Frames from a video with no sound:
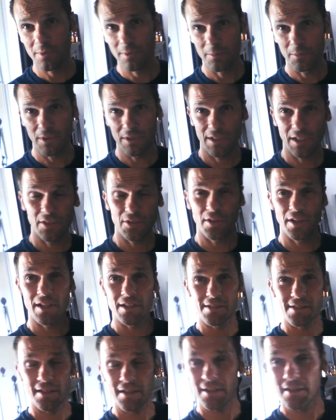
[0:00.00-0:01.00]
I'm gonna take you
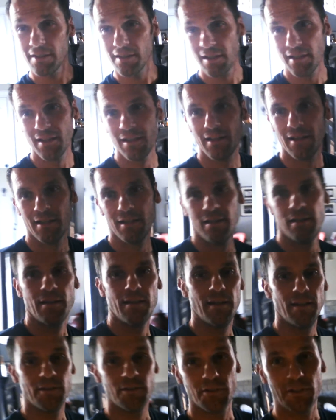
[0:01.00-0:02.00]
guys there.
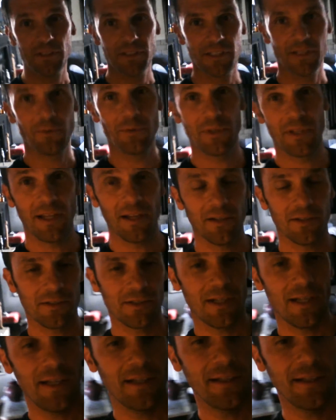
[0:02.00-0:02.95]
You can see what that looks